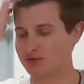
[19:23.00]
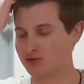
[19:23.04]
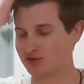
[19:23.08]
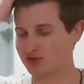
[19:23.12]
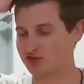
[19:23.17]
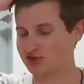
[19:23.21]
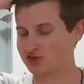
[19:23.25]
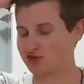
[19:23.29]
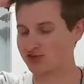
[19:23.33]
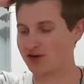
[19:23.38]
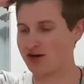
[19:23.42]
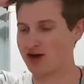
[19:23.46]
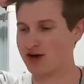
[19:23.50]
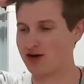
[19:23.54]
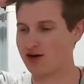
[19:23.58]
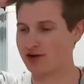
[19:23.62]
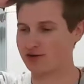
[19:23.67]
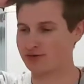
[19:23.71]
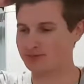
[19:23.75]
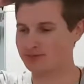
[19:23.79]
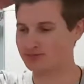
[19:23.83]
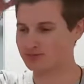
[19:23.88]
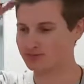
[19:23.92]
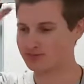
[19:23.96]
because of
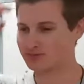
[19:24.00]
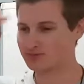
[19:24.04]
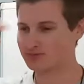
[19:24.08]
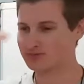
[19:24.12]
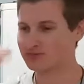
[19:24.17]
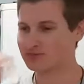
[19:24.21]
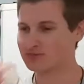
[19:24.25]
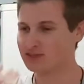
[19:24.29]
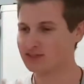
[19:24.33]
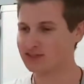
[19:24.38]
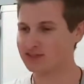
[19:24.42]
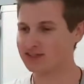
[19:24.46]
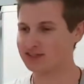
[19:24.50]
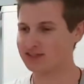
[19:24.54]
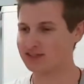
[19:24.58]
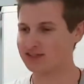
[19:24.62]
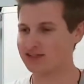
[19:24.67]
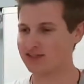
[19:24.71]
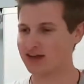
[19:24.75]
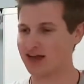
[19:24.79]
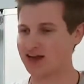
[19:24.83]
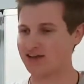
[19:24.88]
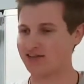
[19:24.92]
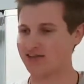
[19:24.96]
how
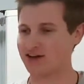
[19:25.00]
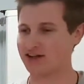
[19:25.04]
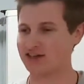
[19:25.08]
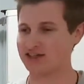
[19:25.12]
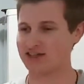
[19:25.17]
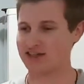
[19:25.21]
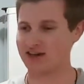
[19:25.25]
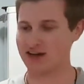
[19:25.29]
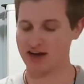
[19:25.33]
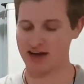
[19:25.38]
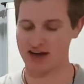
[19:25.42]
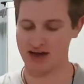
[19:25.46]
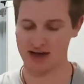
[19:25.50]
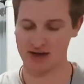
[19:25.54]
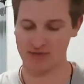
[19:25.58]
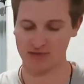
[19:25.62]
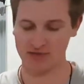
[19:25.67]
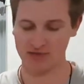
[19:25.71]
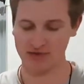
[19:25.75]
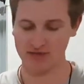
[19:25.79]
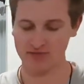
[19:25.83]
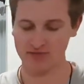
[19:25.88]
salivating I am.